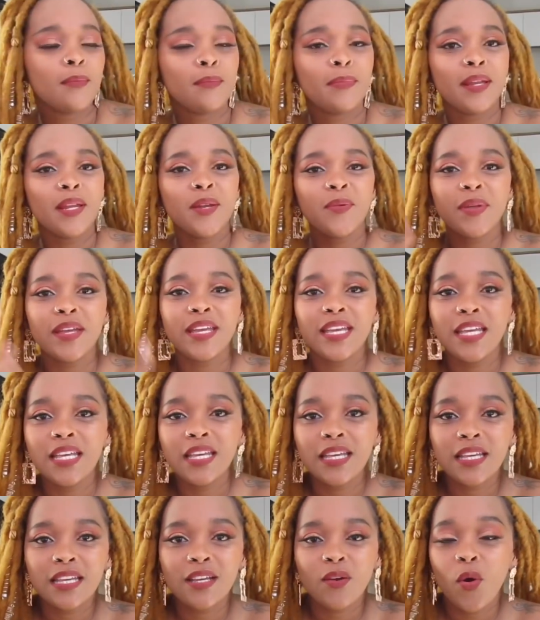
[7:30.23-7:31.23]
anyway,
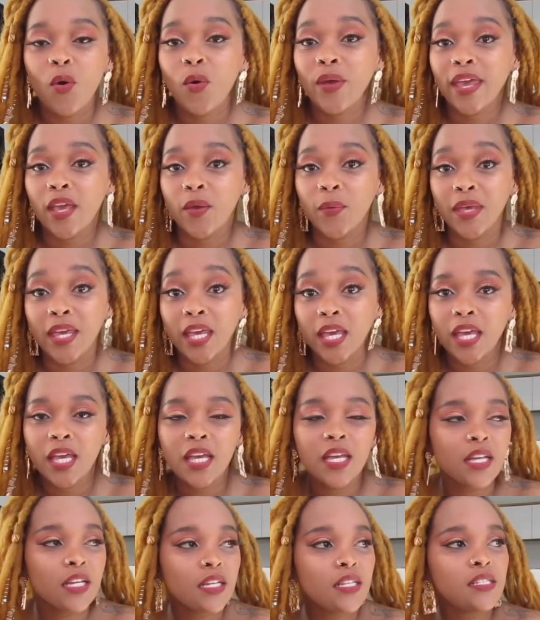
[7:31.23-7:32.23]
okay, he
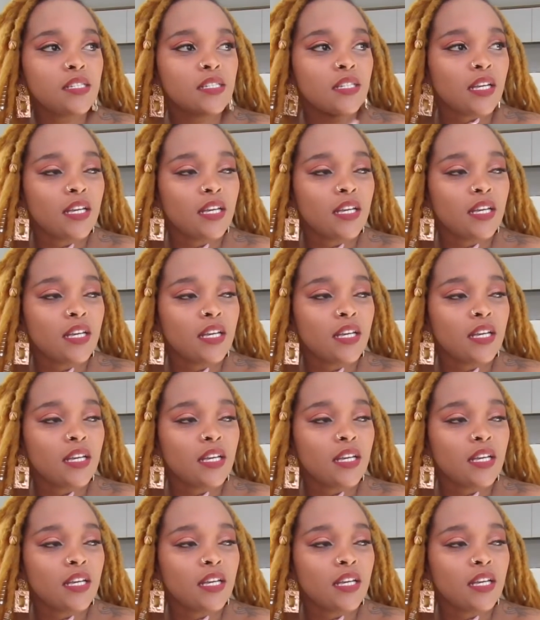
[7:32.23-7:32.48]
kissed.